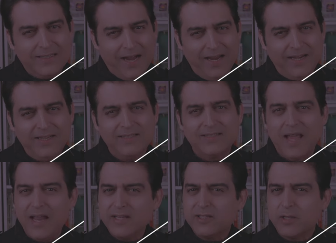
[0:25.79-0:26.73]
guidance,
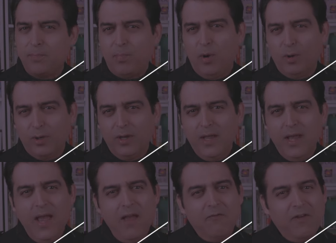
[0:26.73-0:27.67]
and support
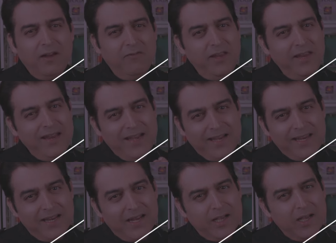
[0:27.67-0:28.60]
when we
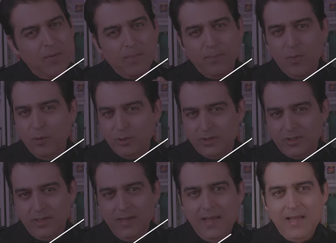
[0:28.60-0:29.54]
need it
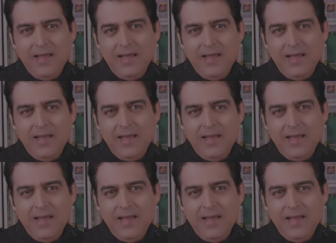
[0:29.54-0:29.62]
most.